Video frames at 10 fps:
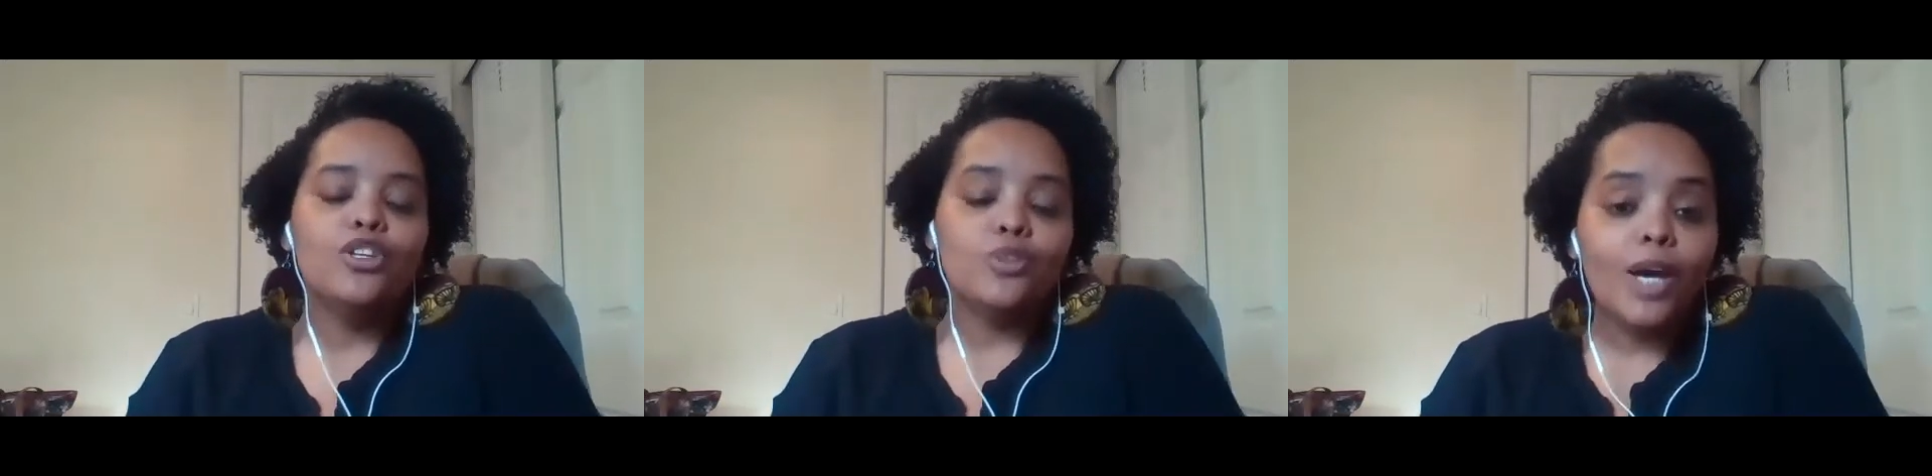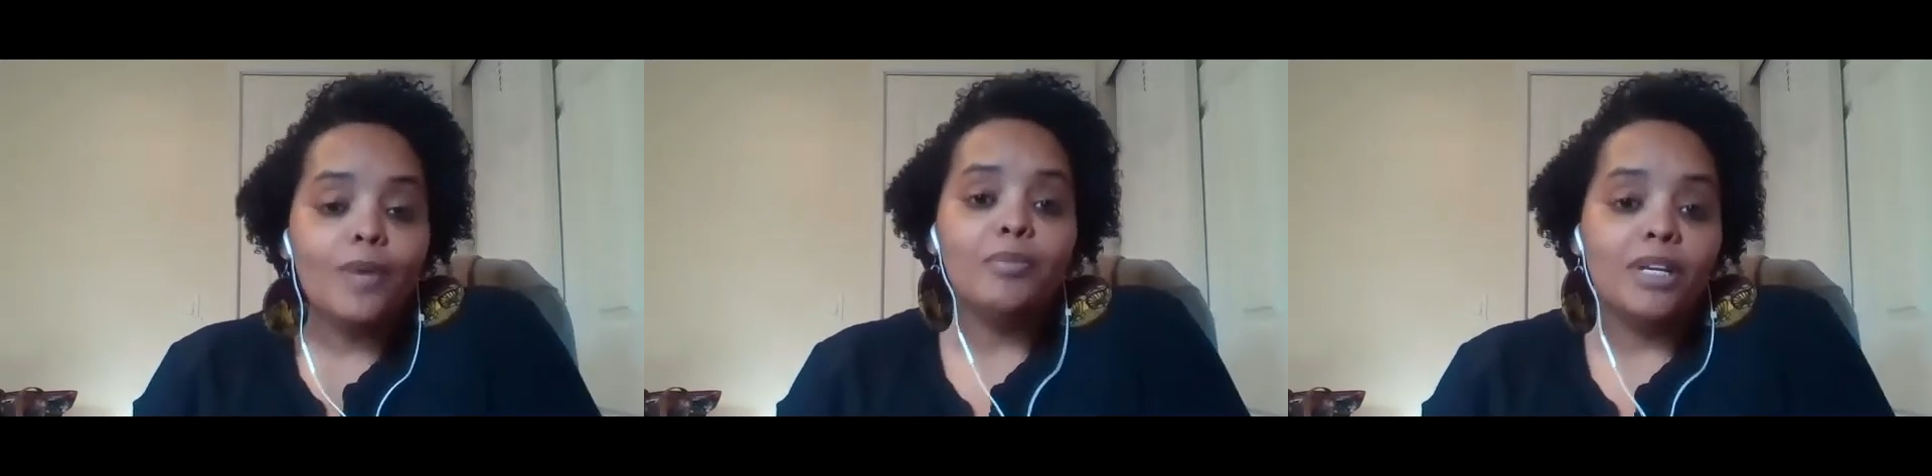So
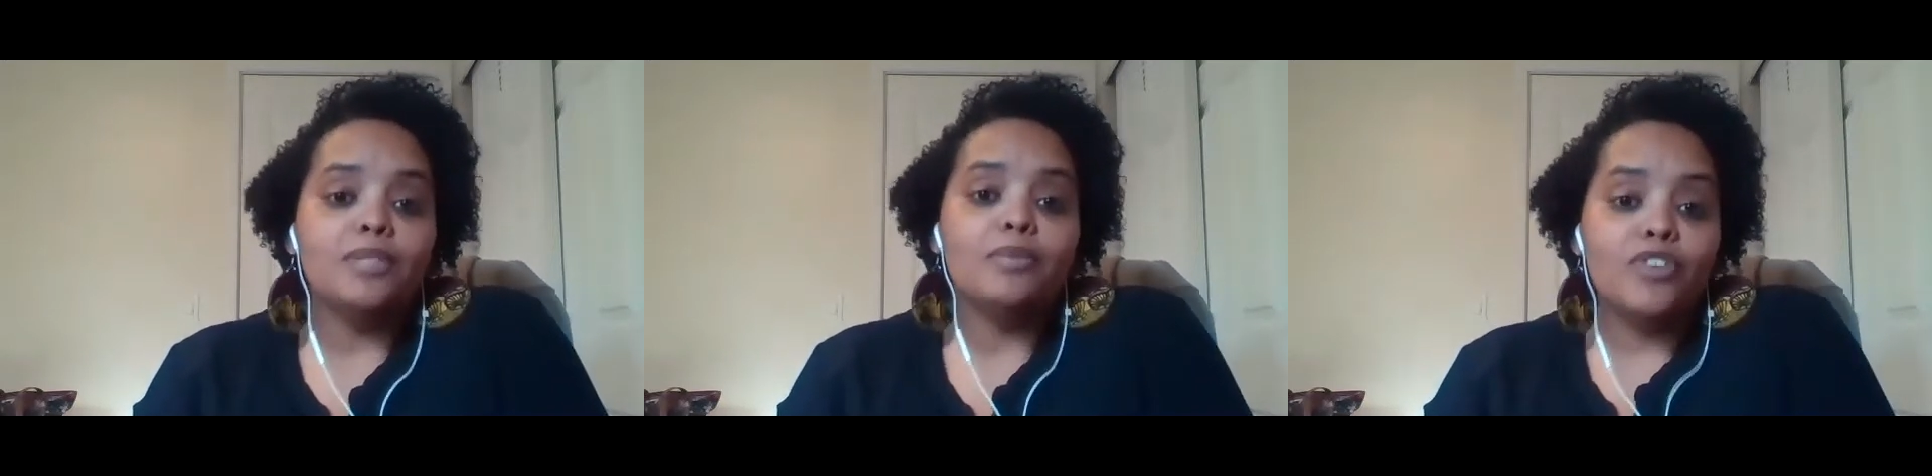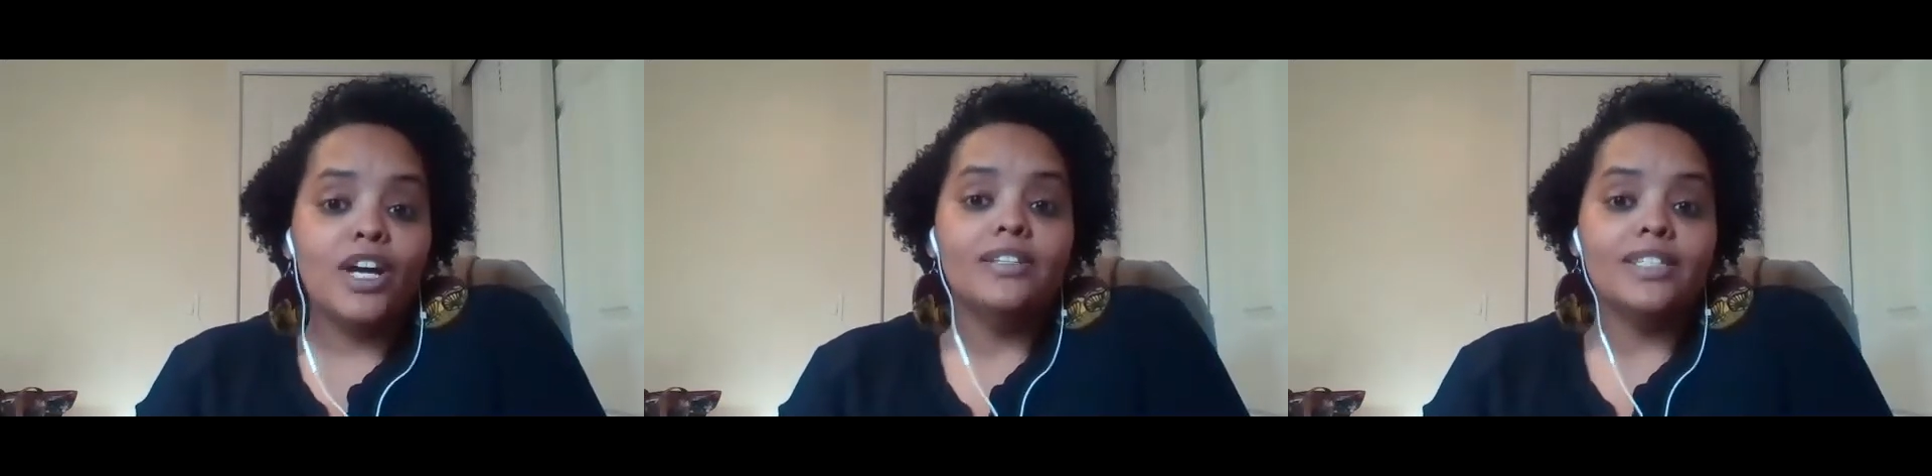how about make some
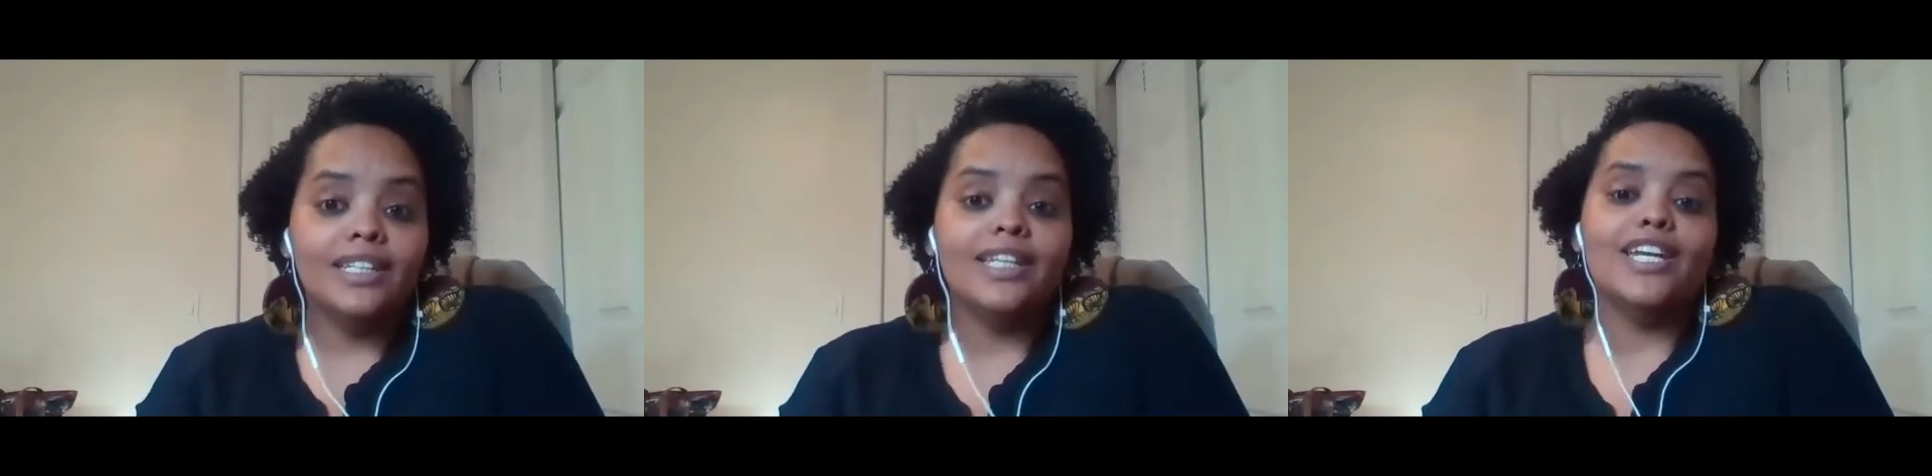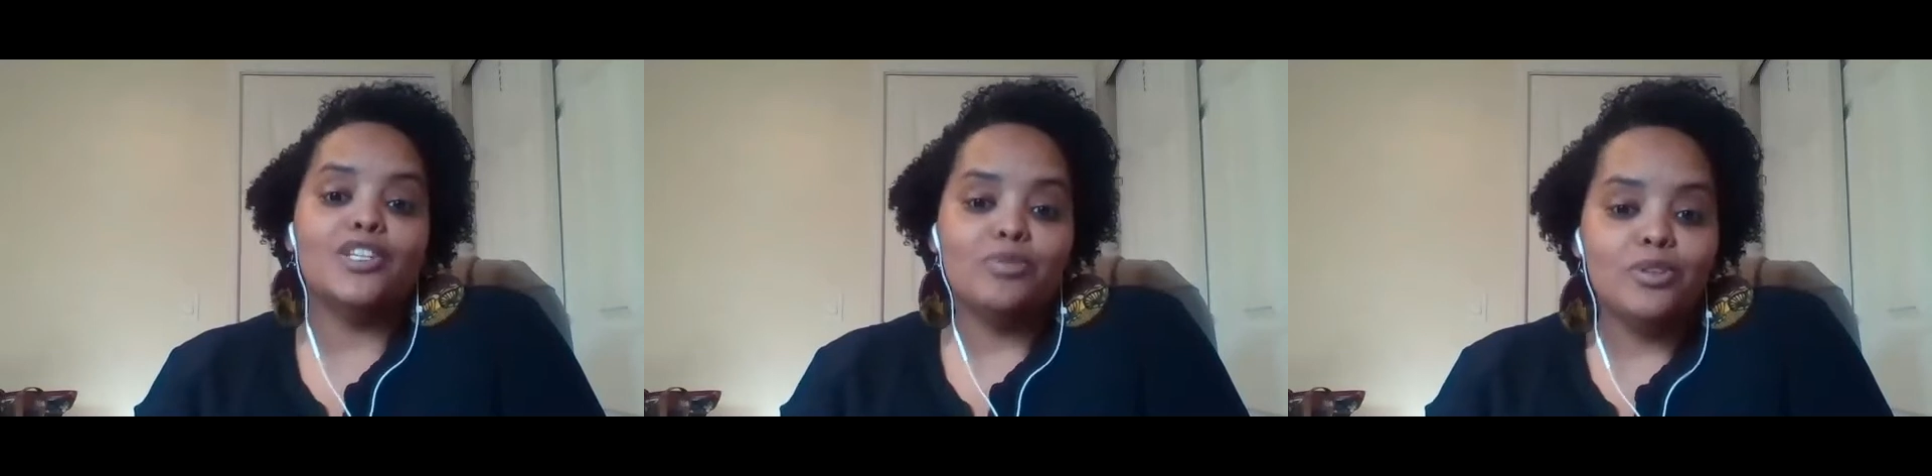friends and
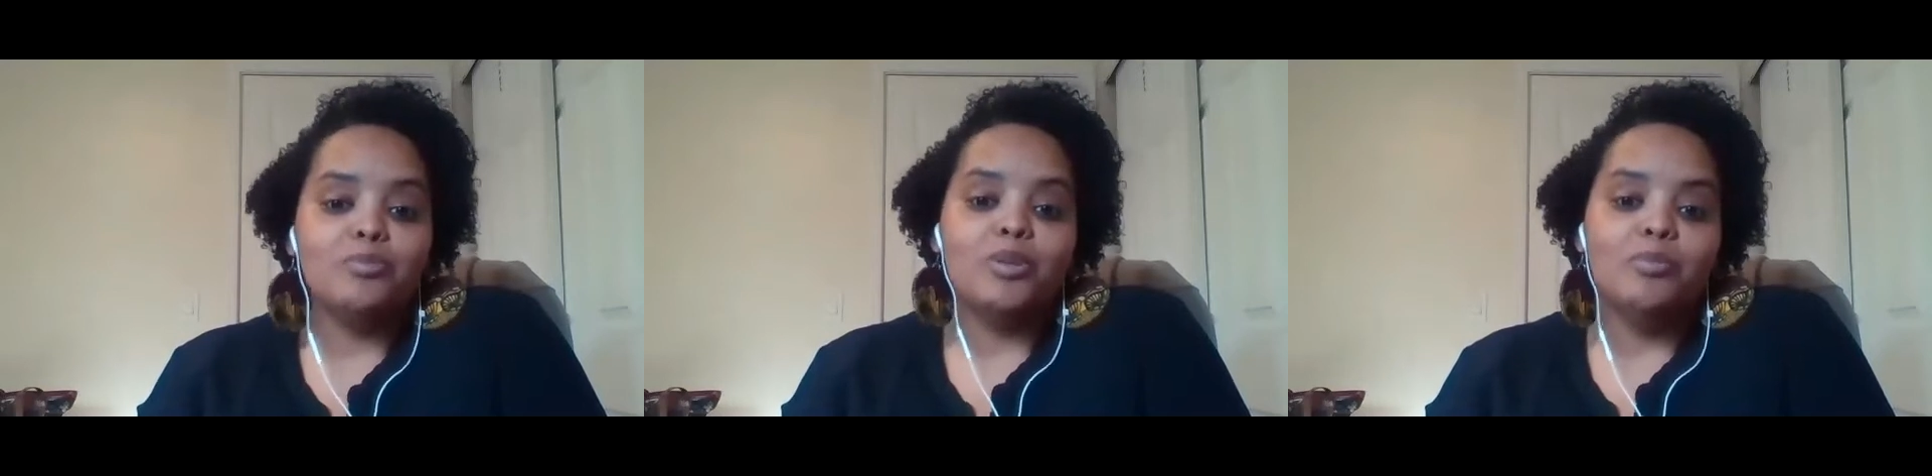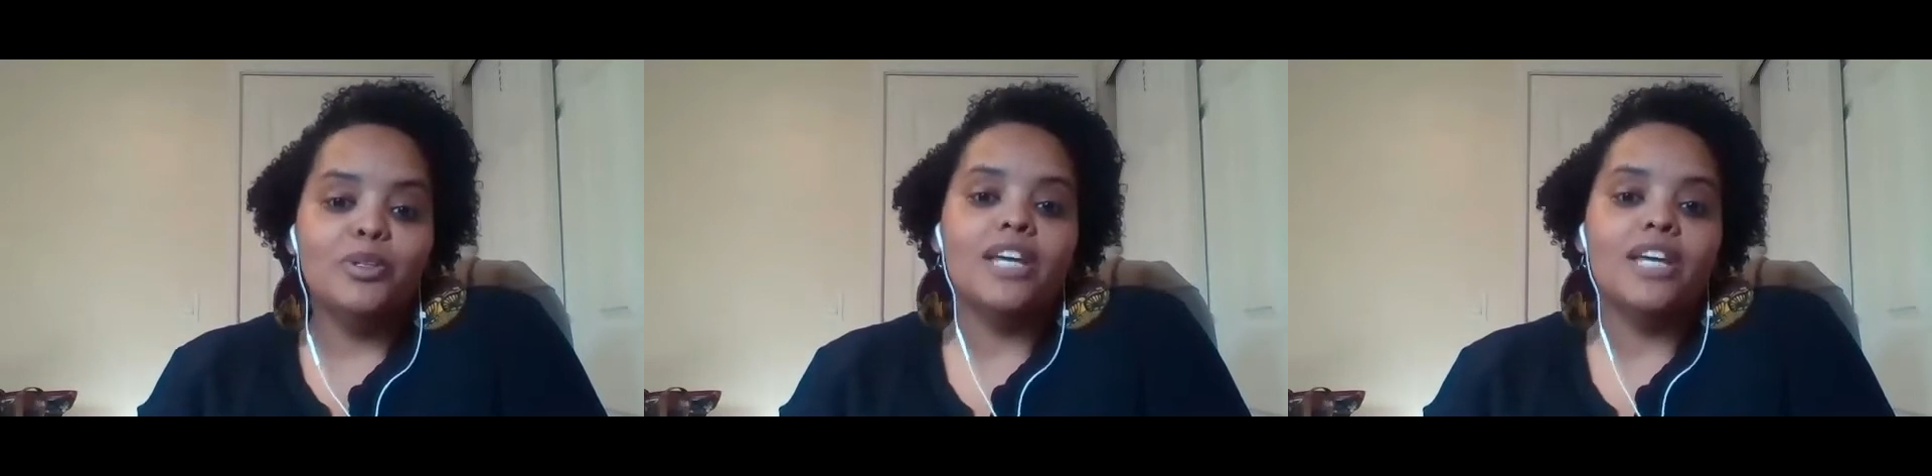engage with those people